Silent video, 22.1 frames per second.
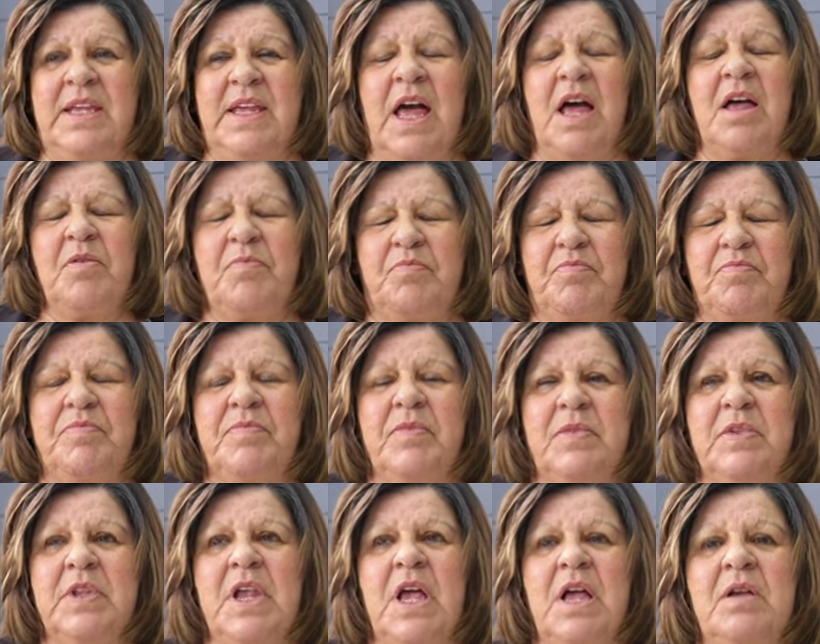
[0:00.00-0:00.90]
Yeah,
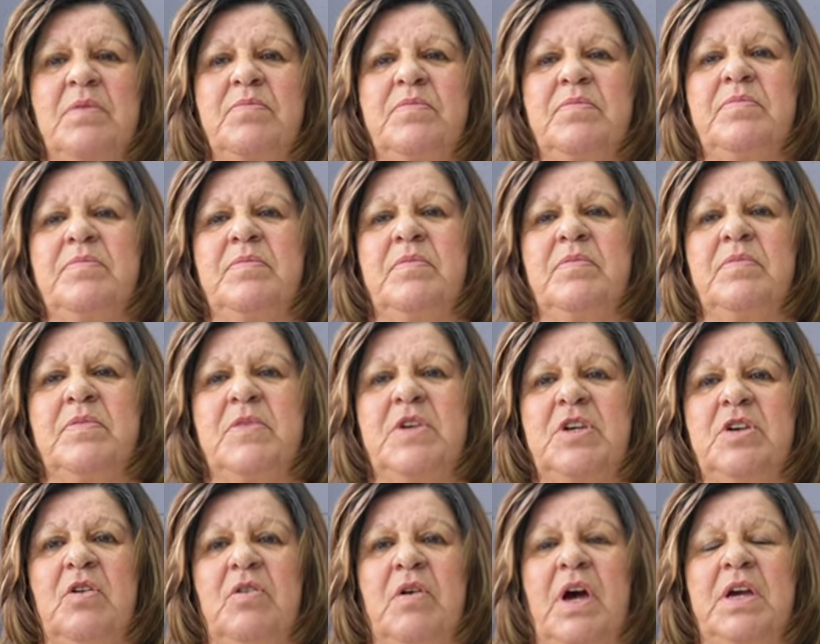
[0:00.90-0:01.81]
yeah.
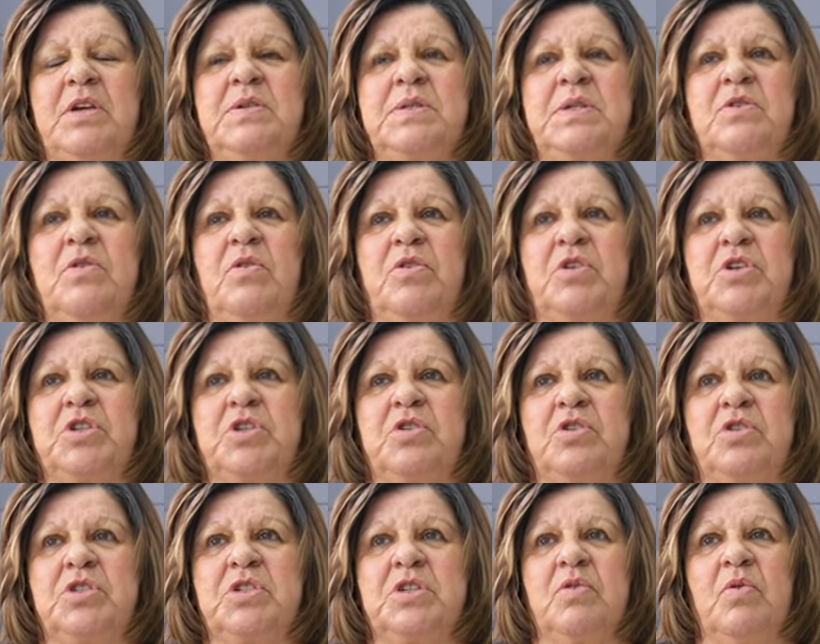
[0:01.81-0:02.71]
You know, I used to go to
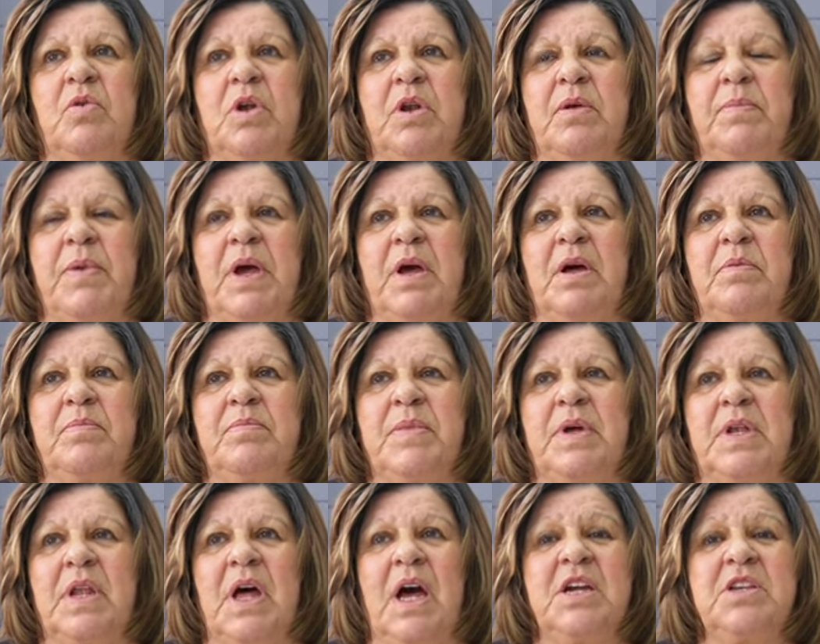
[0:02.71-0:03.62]
church quite a bit,
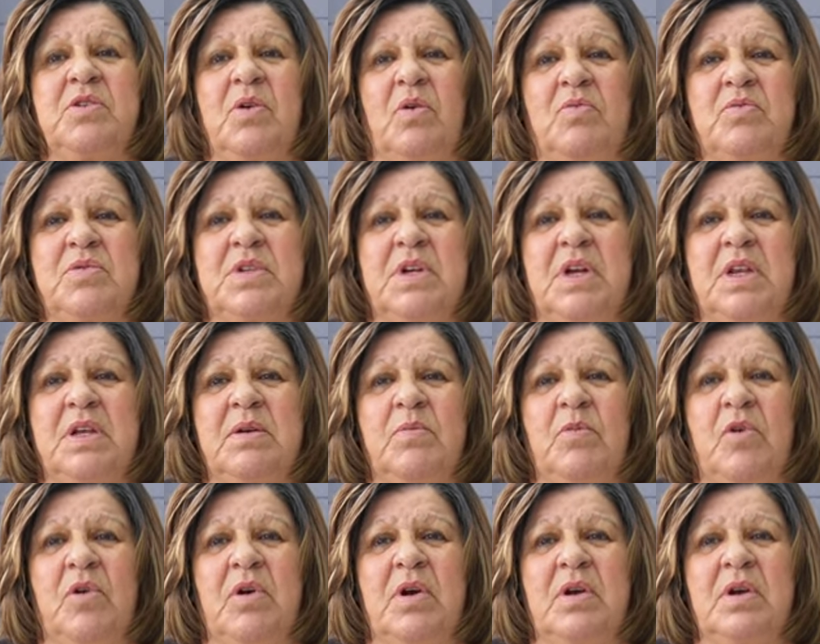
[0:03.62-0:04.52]
but I don't
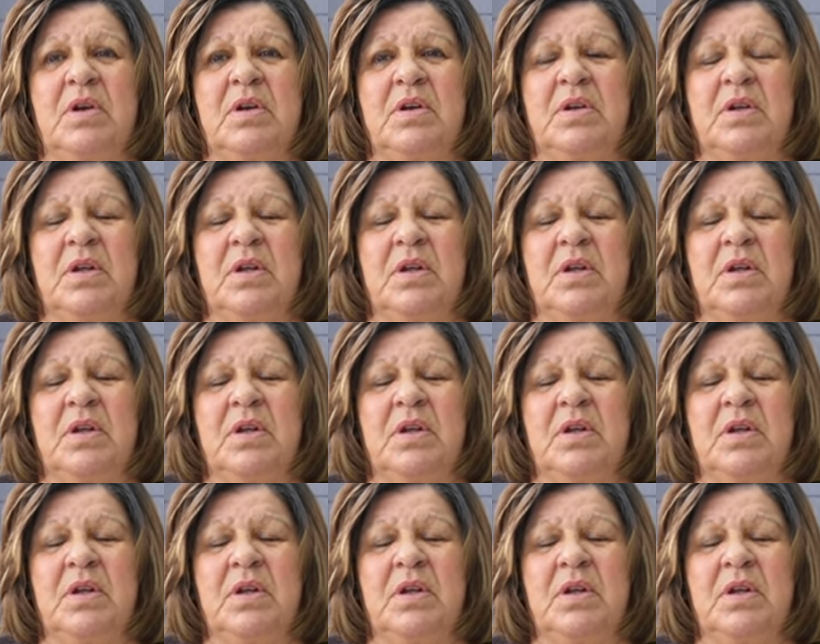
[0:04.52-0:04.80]
anymore.